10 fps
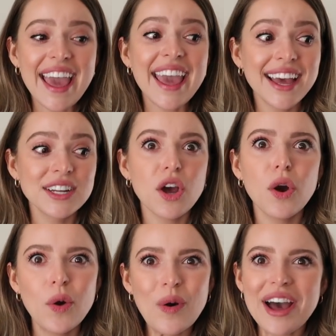And
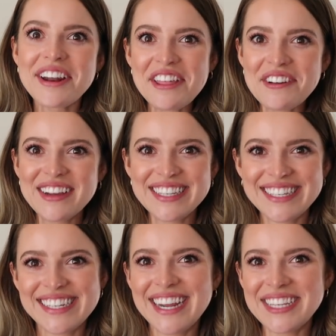oh, another
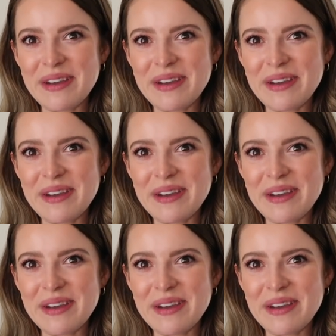reason today's